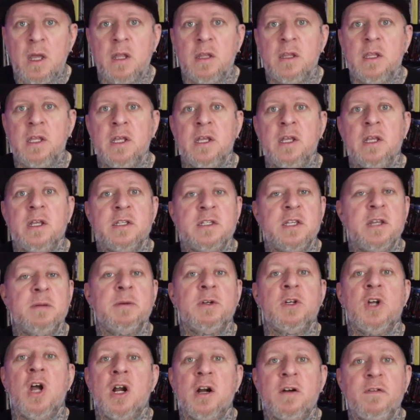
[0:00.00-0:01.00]
The
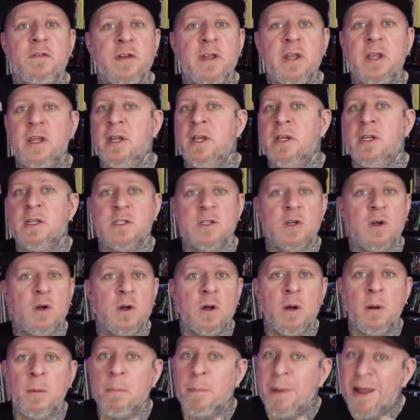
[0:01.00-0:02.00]
cinematography is
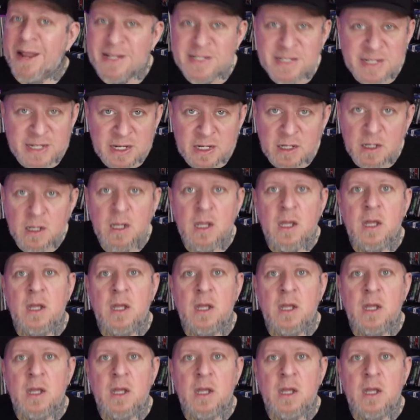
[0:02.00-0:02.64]
amazing.